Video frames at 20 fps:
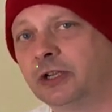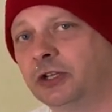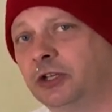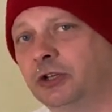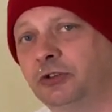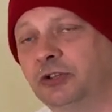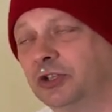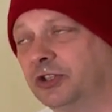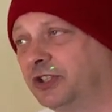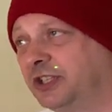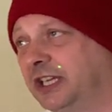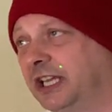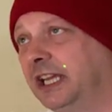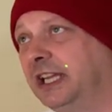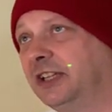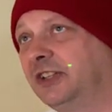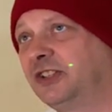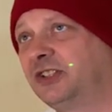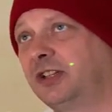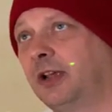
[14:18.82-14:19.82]
You just
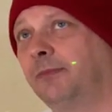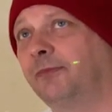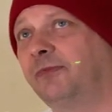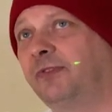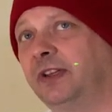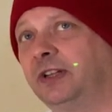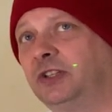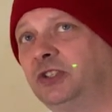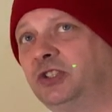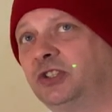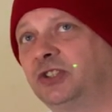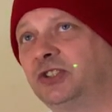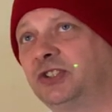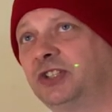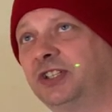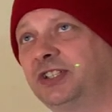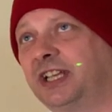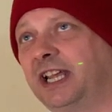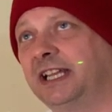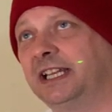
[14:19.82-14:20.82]
need something just
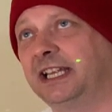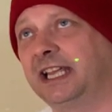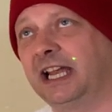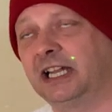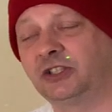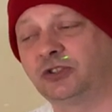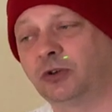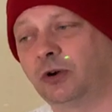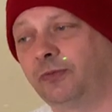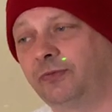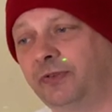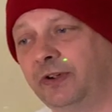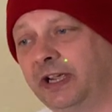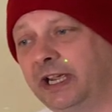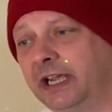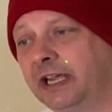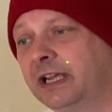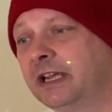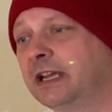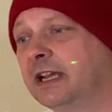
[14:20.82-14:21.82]
to take the edge off
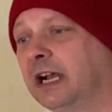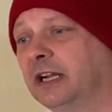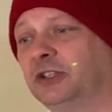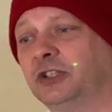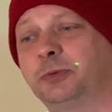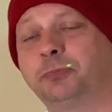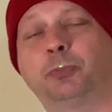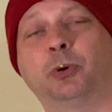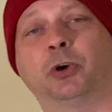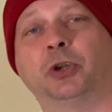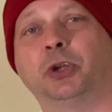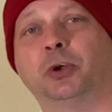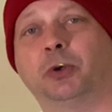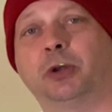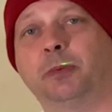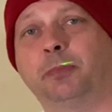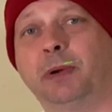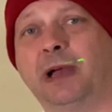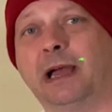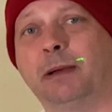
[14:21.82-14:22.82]
it and just put you
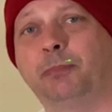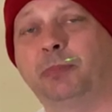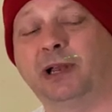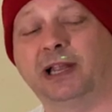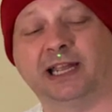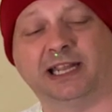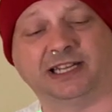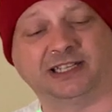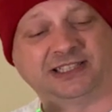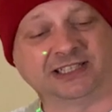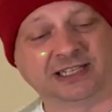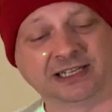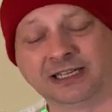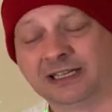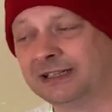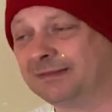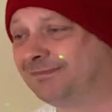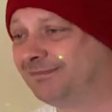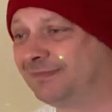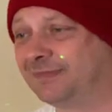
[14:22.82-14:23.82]
in a better place.
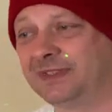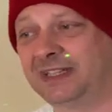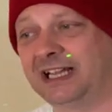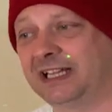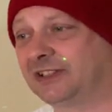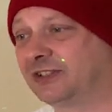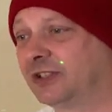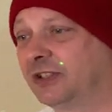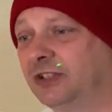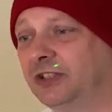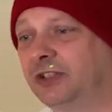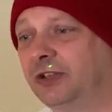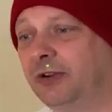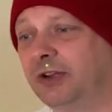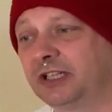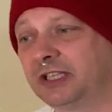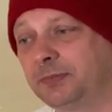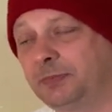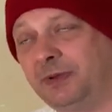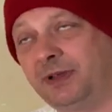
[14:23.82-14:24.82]
That's going to do
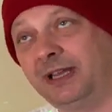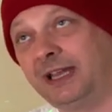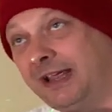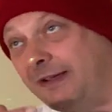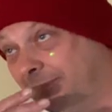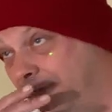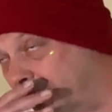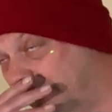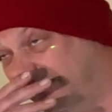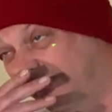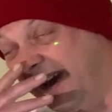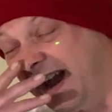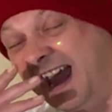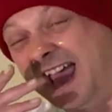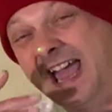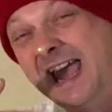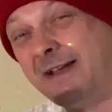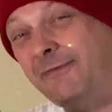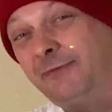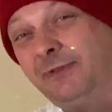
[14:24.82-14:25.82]
it, to be, to be fair,
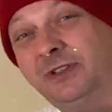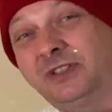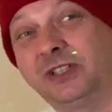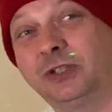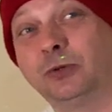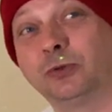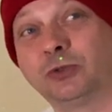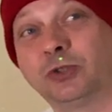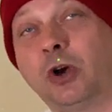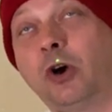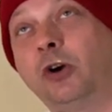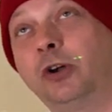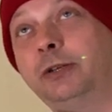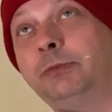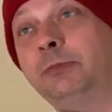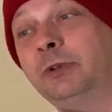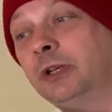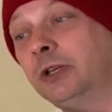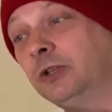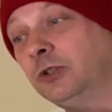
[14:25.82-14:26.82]
every single
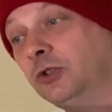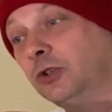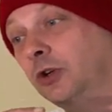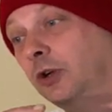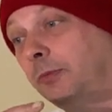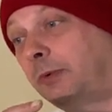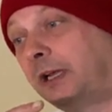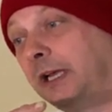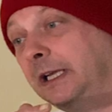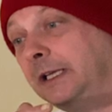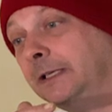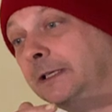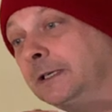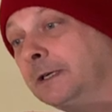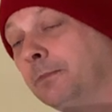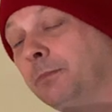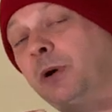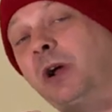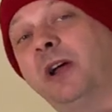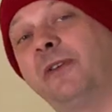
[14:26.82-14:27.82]
time. Do you know what I mean?
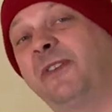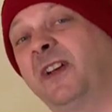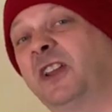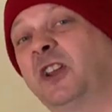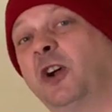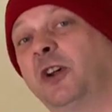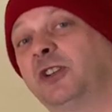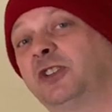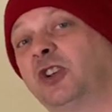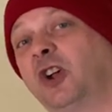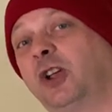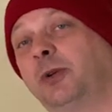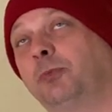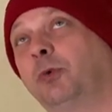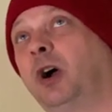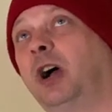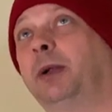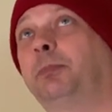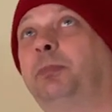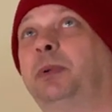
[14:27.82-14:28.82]
Perfect nighttime
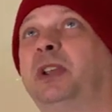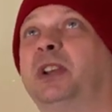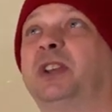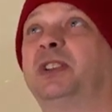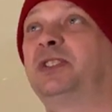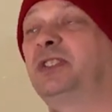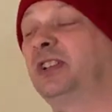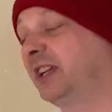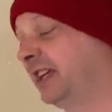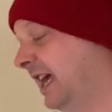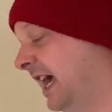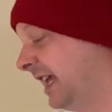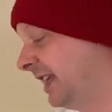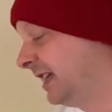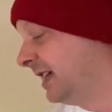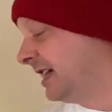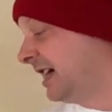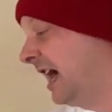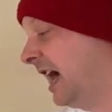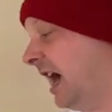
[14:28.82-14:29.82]
one because, again,
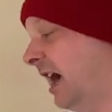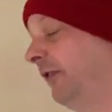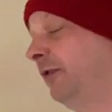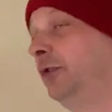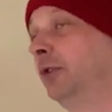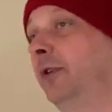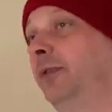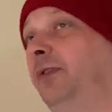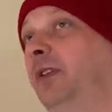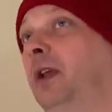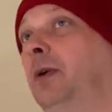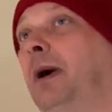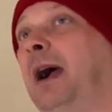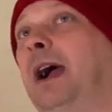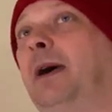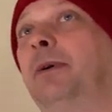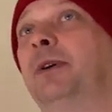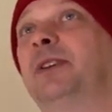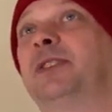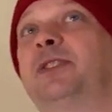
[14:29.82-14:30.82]
after a few
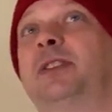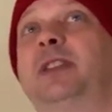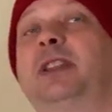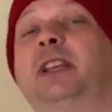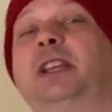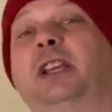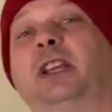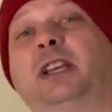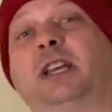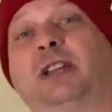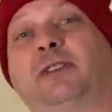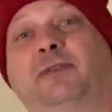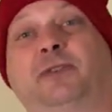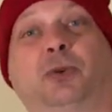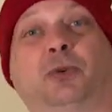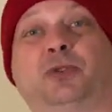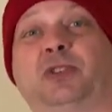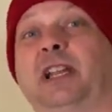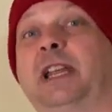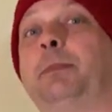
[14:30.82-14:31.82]
hours, I think you're going to
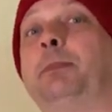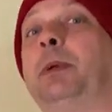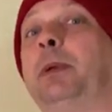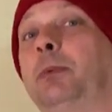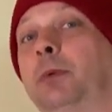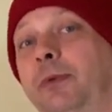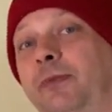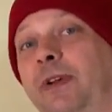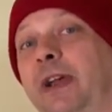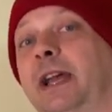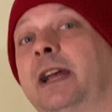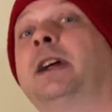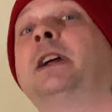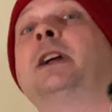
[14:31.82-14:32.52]
feel sleepy with it.